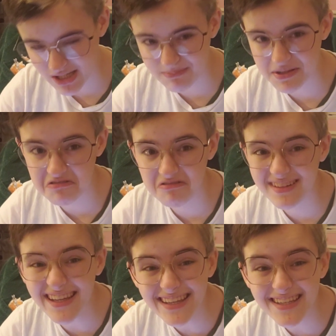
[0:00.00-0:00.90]
just been
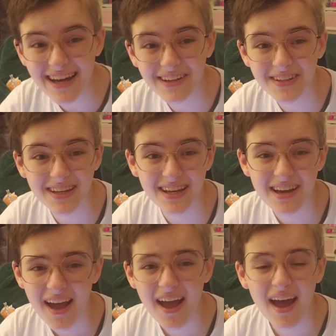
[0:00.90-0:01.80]
retelling
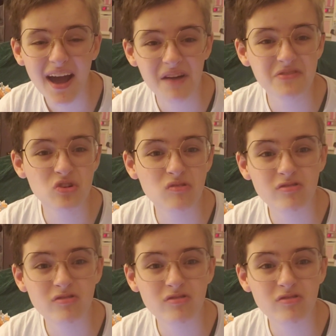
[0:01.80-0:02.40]
after